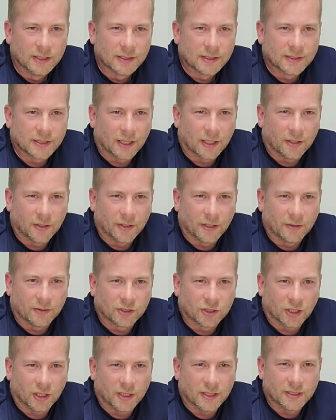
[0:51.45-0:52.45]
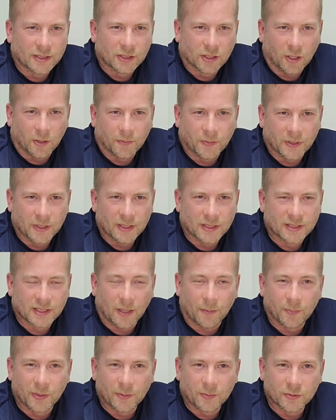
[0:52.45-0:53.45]
So they're a Chinese copy.
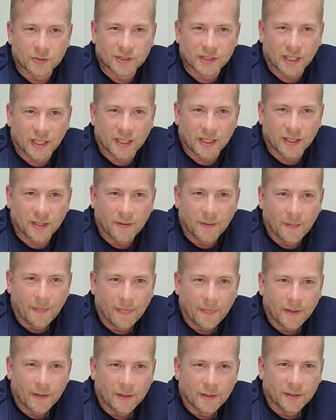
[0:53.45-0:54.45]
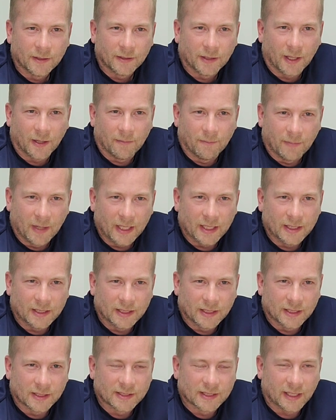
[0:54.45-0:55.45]
Some people say they're made
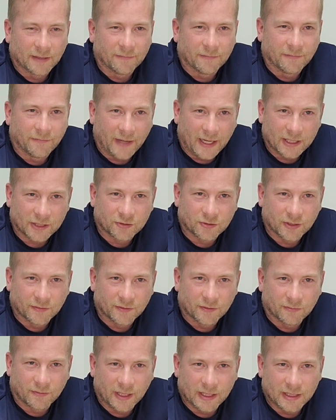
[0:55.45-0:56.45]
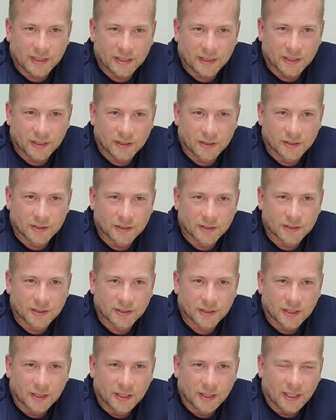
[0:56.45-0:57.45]
in the same factory of the
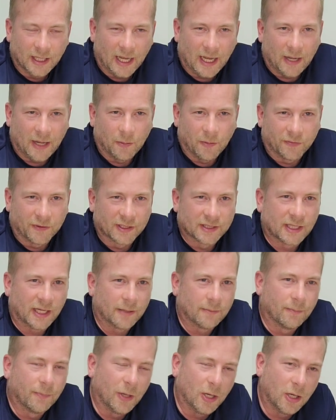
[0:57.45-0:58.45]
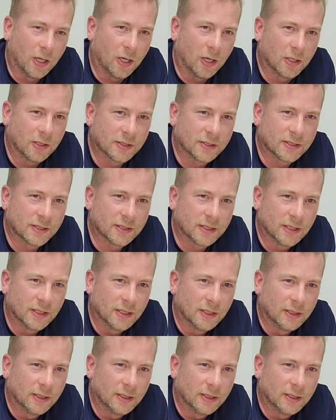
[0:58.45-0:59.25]
Radians and with the same parts.